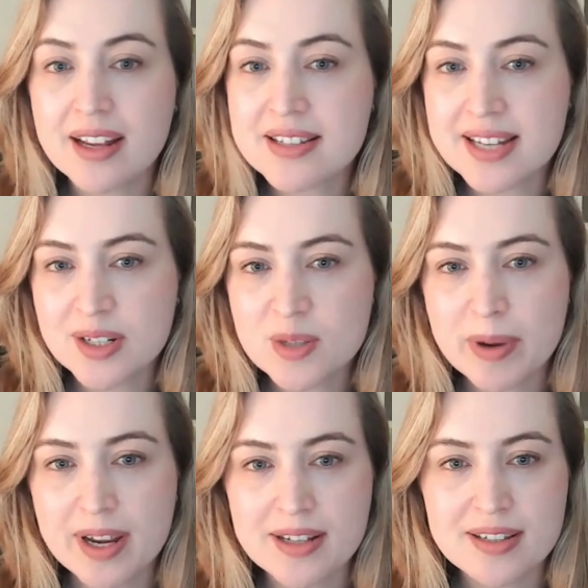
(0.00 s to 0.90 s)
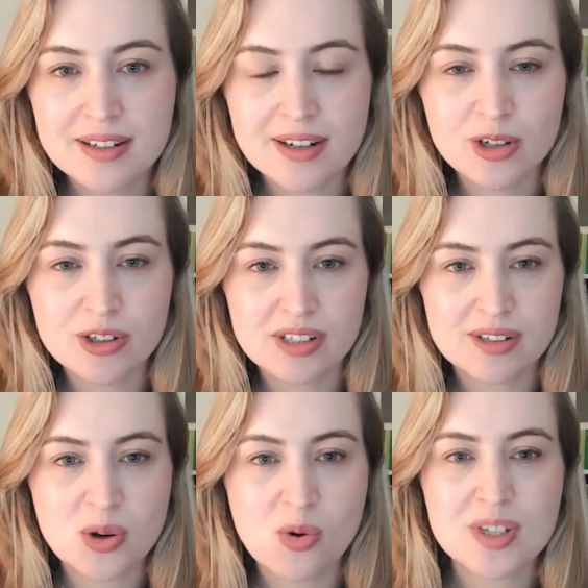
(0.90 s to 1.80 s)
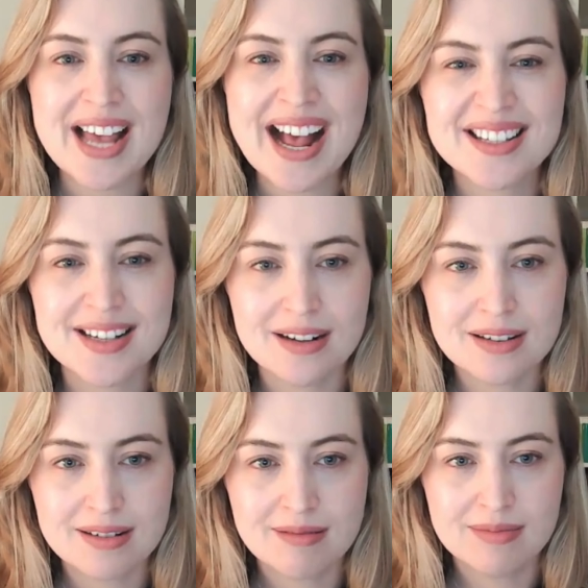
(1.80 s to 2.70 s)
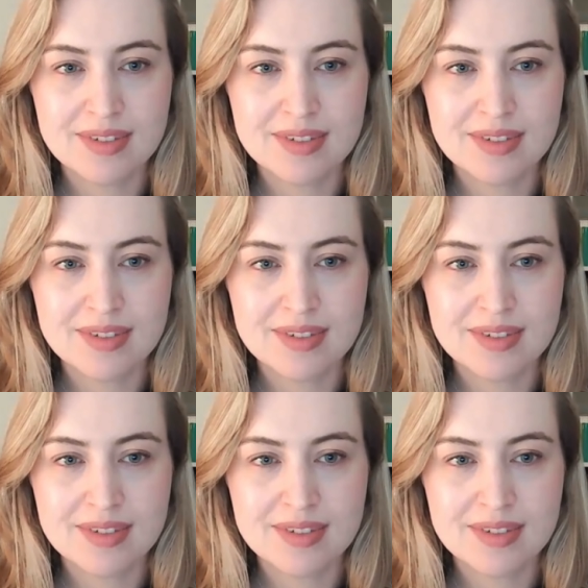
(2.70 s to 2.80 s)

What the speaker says: A salesperson who just talks at us,